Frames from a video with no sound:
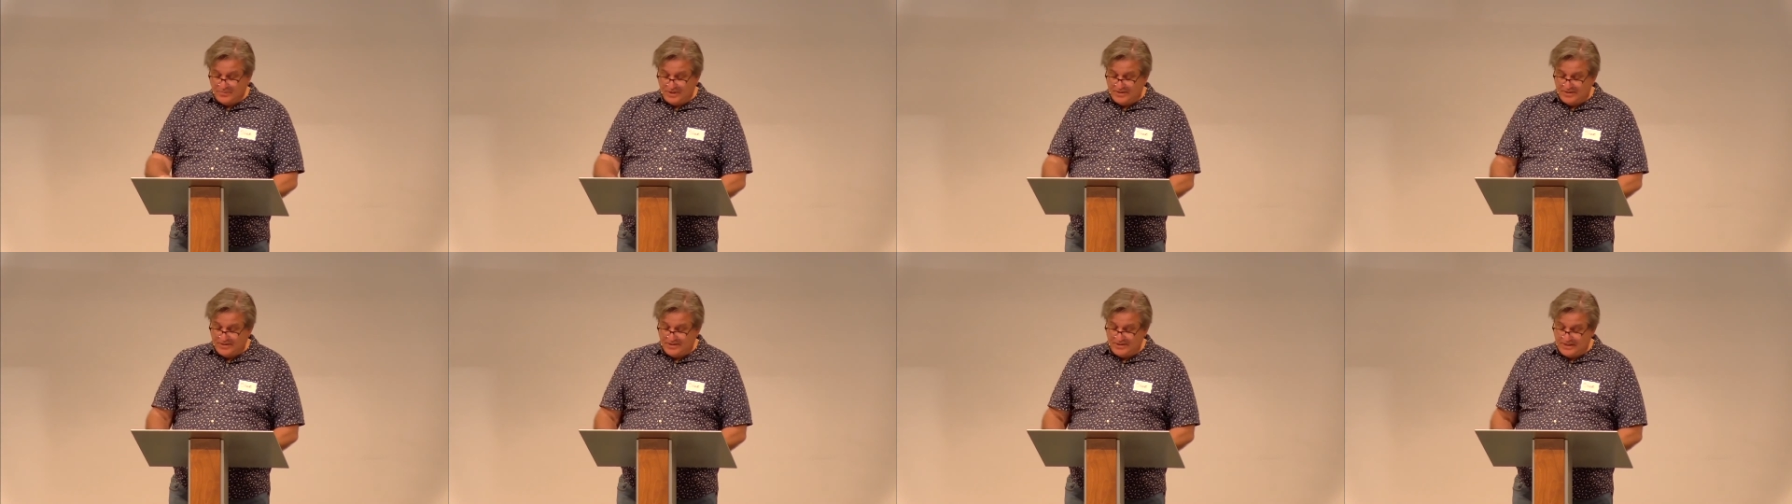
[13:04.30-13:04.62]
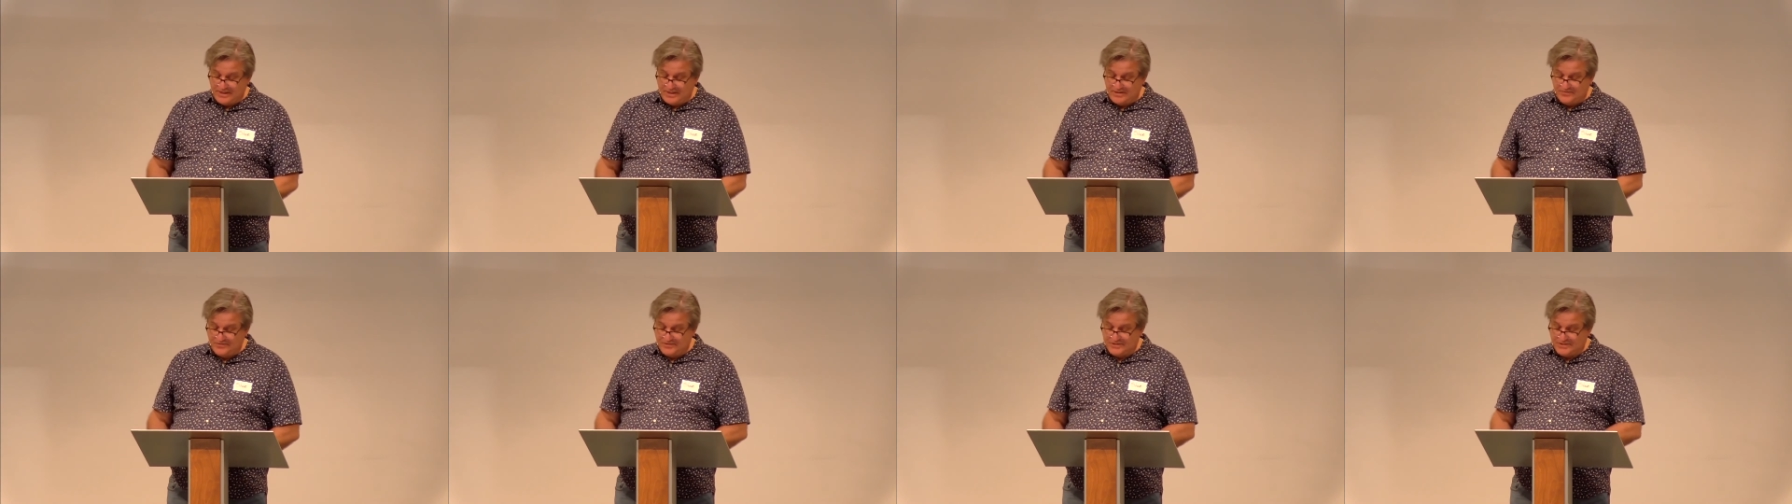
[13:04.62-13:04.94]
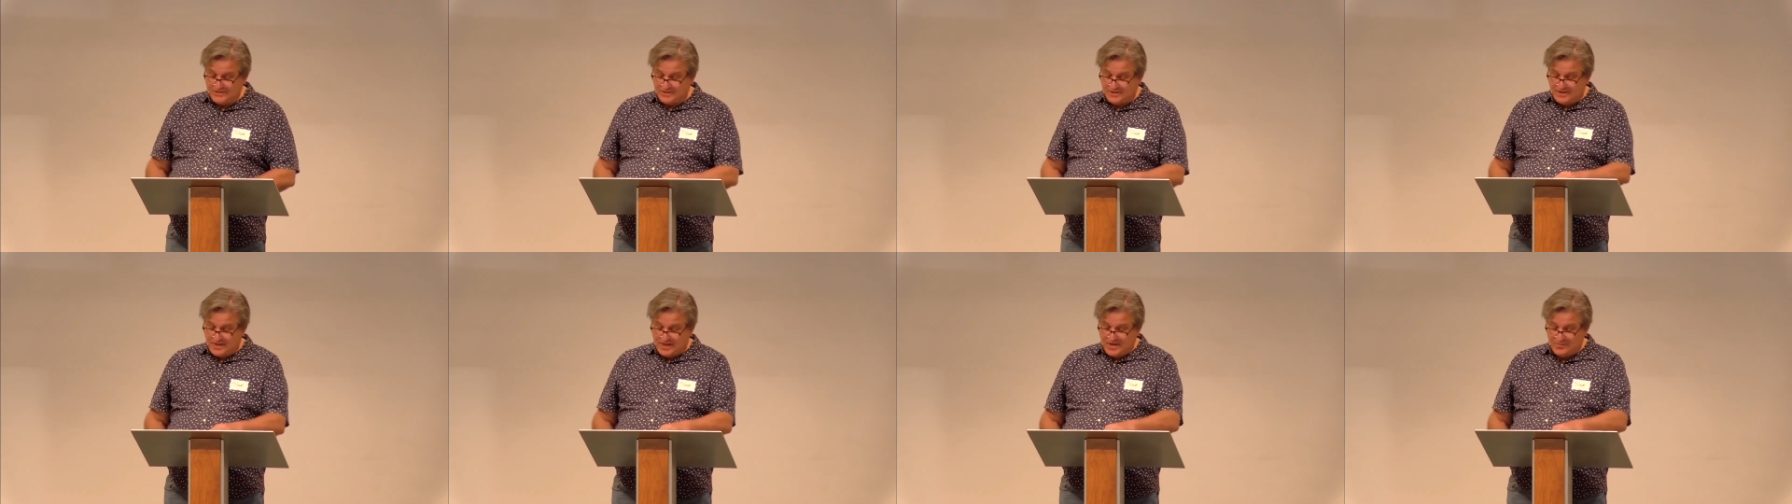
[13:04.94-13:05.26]
by the death of
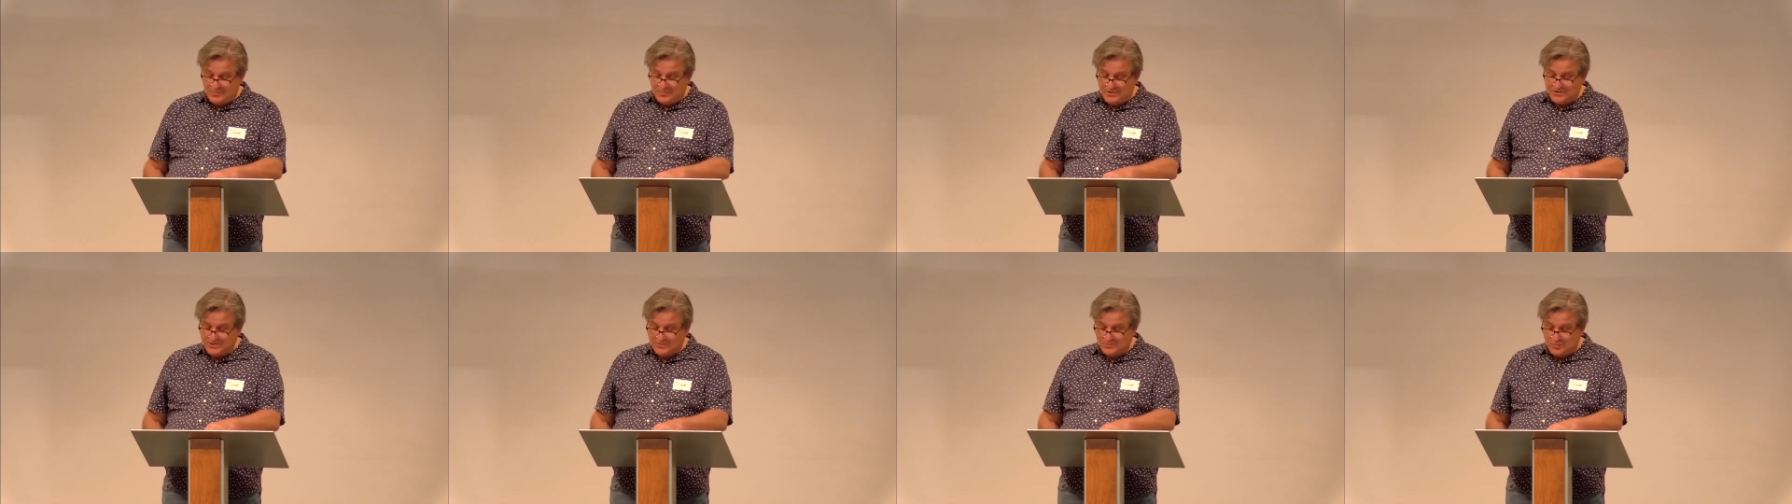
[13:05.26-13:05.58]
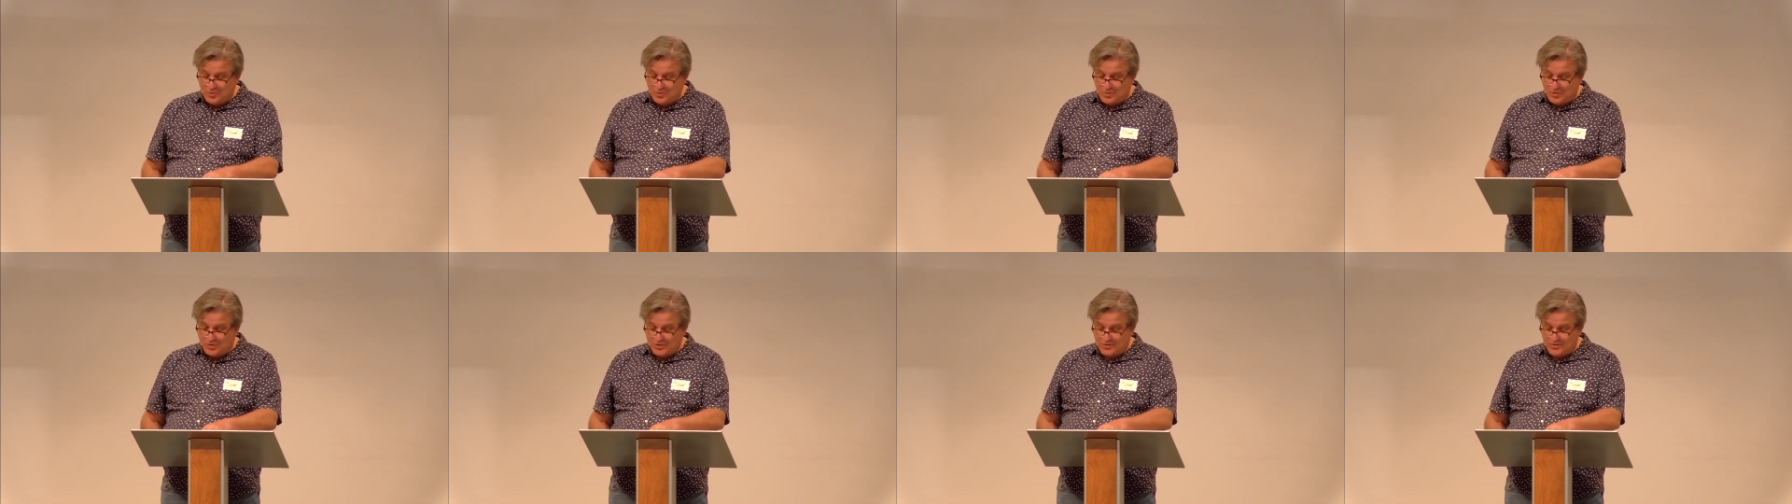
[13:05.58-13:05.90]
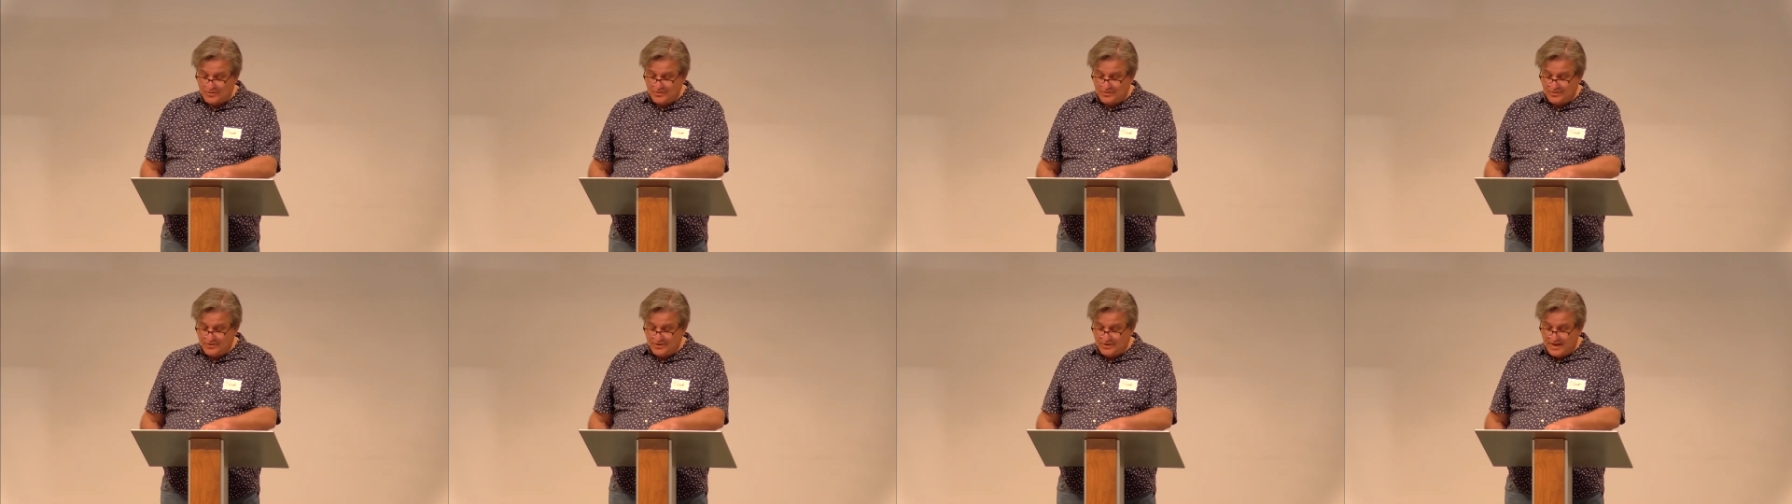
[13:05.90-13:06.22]
his son, how much
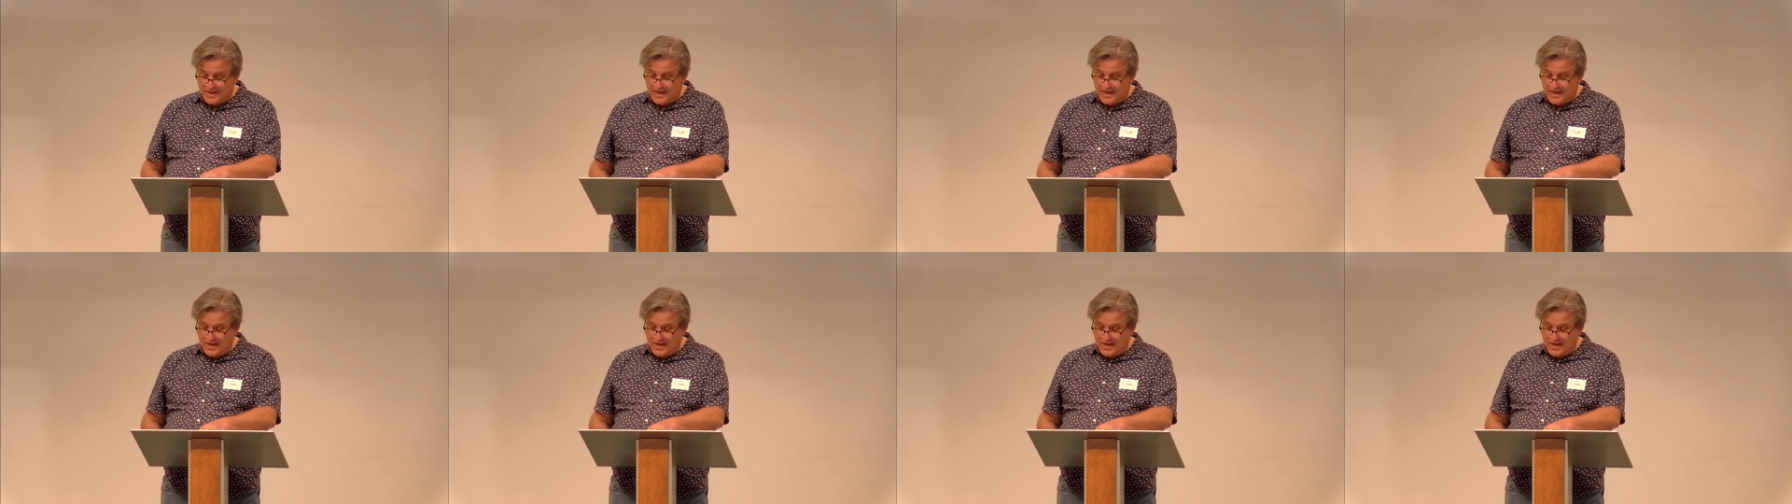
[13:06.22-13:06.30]
more,